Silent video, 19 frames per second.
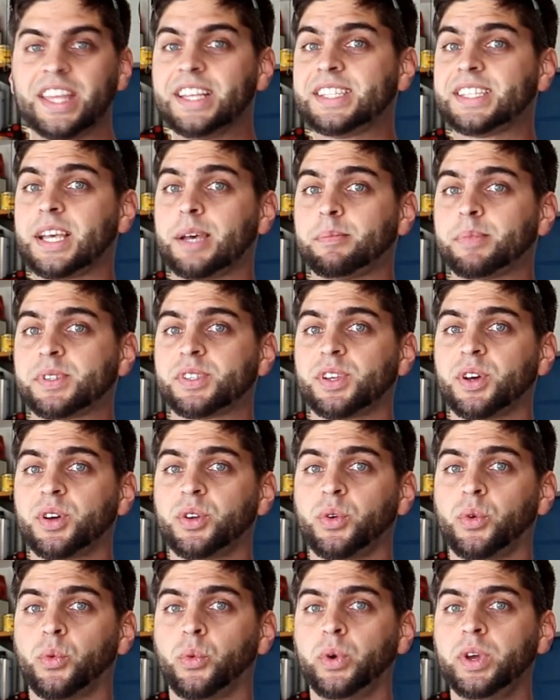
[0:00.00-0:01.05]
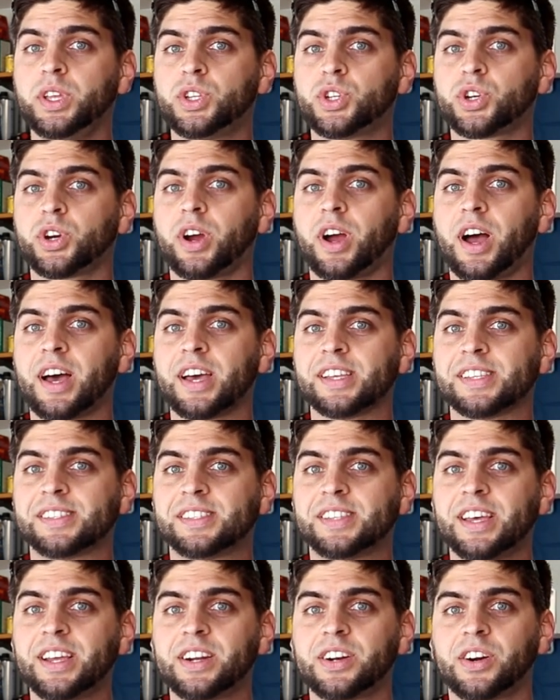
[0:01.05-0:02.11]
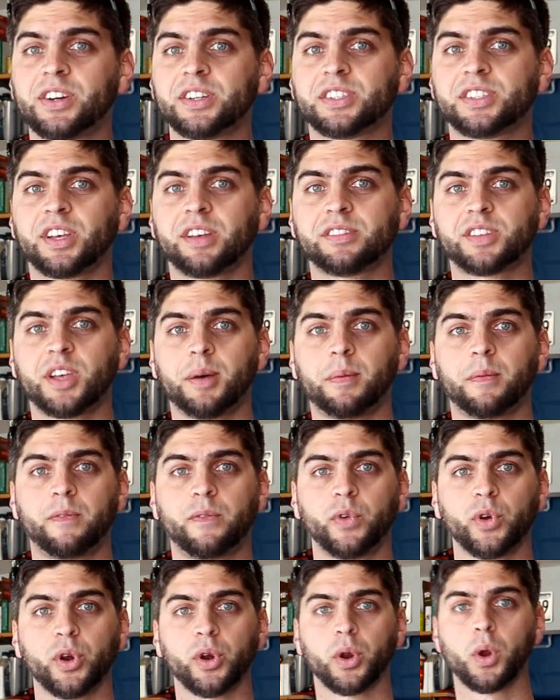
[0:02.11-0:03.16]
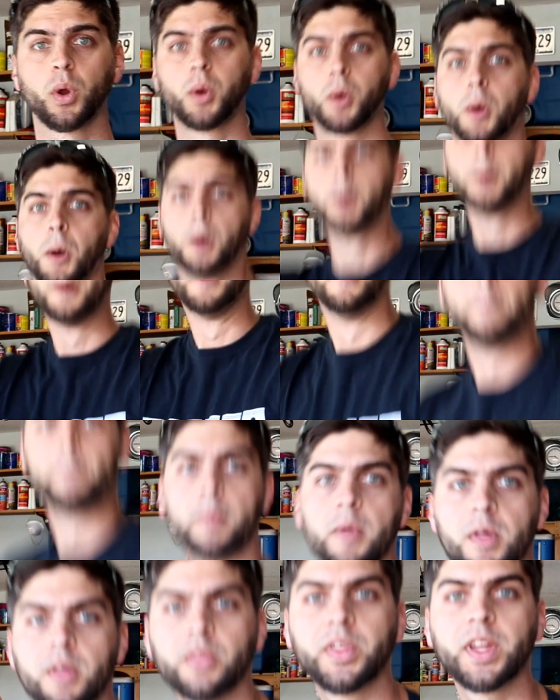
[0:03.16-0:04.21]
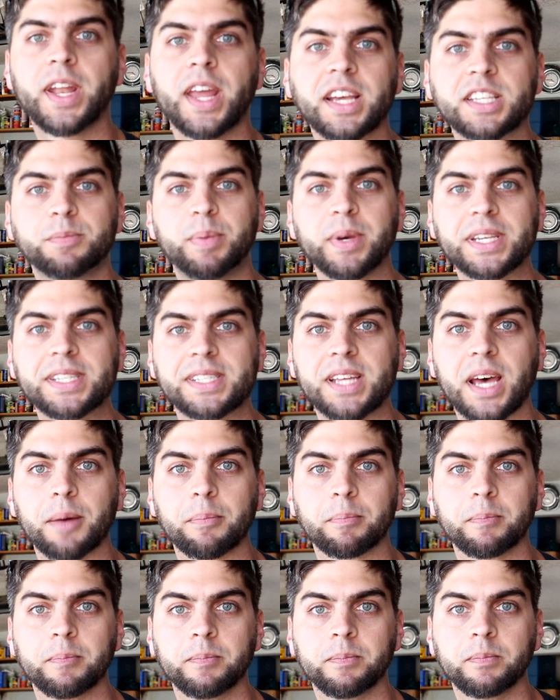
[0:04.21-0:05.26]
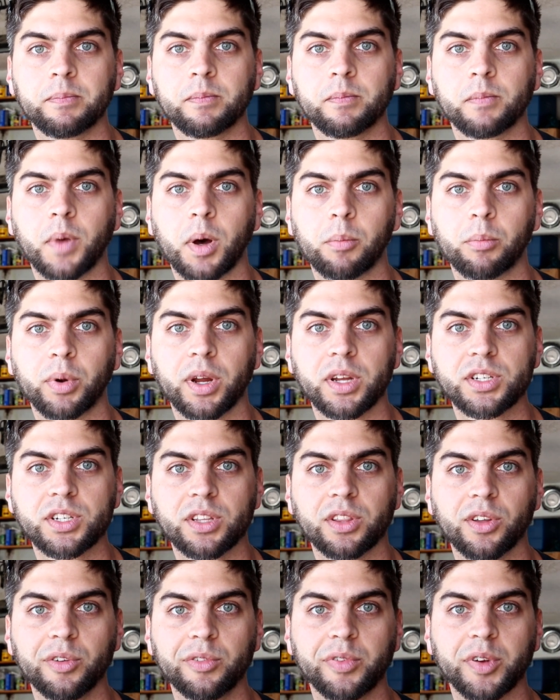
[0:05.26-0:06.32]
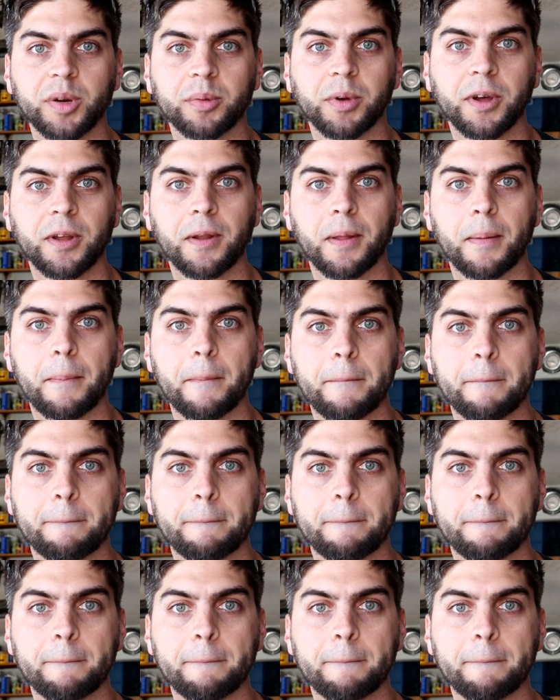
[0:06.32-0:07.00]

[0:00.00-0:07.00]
In this episode, we try setting ourselves up for the next big step on Project Low Fairmont.